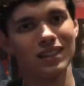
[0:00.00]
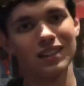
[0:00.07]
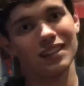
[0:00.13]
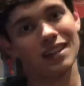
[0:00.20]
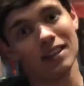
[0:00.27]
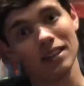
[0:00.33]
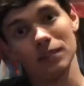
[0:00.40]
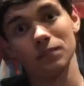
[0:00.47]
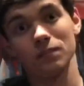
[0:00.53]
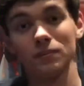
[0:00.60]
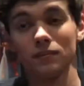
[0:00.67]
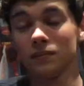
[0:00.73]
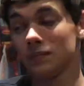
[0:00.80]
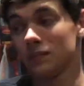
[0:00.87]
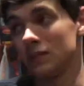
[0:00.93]
hey,
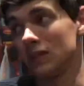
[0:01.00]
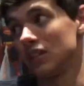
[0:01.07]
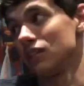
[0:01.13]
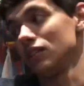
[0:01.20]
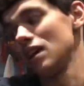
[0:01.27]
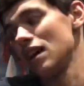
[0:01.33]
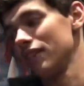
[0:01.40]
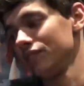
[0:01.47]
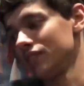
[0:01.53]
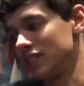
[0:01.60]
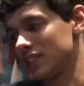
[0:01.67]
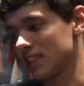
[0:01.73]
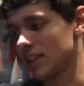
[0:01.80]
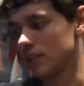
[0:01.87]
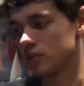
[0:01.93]
a lot of these
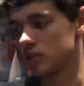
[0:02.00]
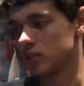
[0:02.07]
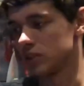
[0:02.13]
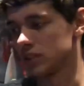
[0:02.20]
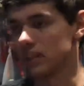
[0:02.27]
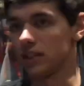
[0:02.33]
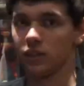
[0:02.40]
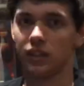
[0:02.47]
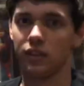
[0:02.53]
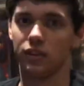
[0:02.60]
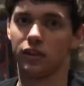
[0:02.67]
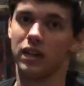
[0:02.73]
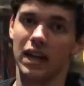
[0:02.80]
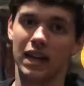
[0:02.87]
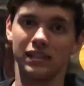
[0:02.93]
characters here and there
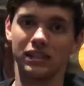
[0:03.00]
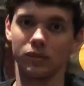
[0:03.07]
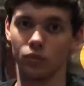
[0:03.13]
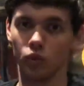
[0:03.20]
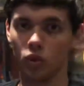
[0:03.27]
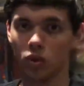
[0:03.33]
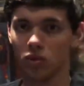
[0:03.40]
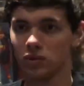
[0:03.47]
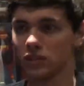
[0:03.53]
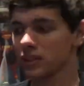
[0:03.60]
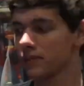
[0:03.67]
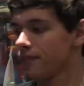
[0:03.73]
had some roles.